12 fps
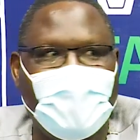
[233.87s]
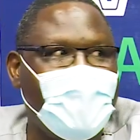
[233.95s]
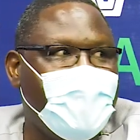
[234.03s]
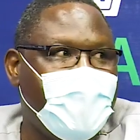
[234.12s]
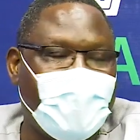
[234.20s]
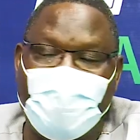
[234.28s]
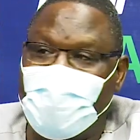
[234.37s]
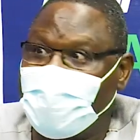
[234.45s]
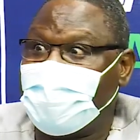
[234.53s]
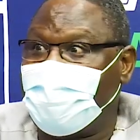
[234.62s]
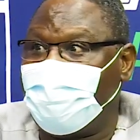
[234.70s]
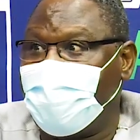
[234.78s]
West
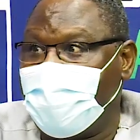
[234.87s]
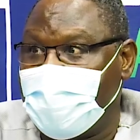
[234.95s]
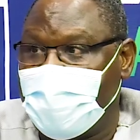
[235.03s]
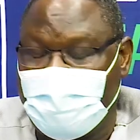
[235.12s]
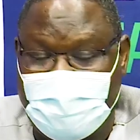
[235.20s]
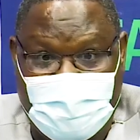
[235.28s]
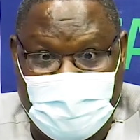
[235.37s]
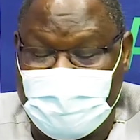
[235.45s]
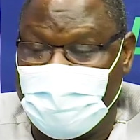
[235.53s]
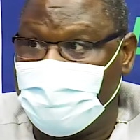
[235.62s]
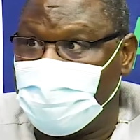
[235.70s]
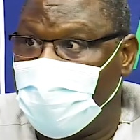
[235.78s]
Africa deserves.
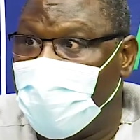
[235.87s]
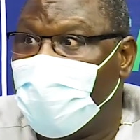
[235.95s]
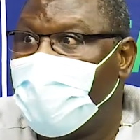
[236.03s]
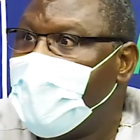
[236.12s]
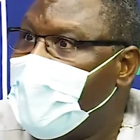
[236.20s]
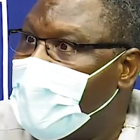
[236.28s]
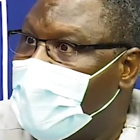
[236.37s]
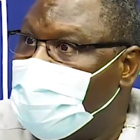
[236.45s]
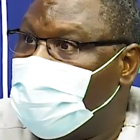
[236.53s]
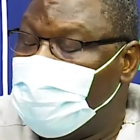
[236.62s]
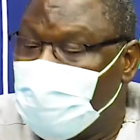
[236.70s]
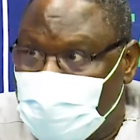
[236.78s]
So, in
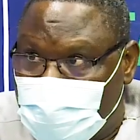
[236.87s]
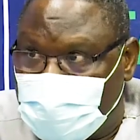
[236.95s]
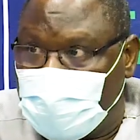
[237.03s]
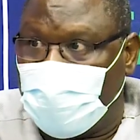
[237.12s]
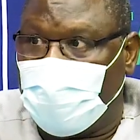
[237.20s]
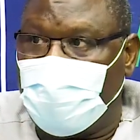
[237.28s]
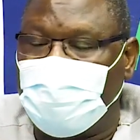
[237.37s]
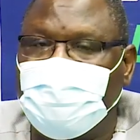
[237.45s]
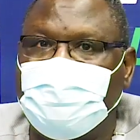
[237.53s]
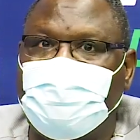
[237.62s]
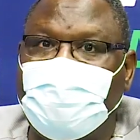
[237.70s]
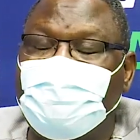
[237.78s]
doing so,
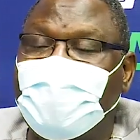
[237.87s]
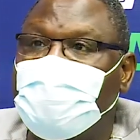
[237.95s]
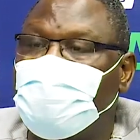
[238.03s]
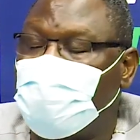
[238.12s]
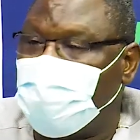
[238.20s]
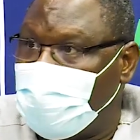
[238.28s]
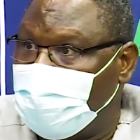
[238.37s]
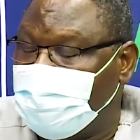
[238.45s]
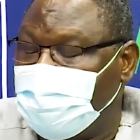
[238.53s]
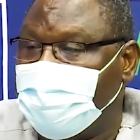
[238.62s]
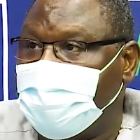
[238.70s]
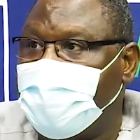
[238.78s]
Germany
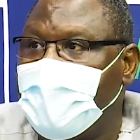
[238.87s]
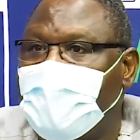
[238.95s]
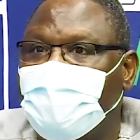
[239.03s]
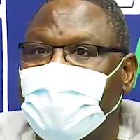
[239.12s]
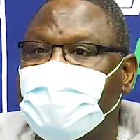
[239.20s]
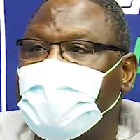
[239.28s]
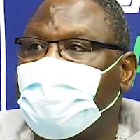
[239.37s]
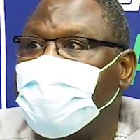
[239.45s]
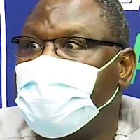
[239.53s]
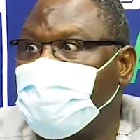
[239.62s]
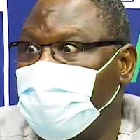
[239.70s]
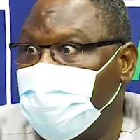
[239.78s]
supported the
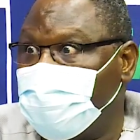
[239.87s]
establishment of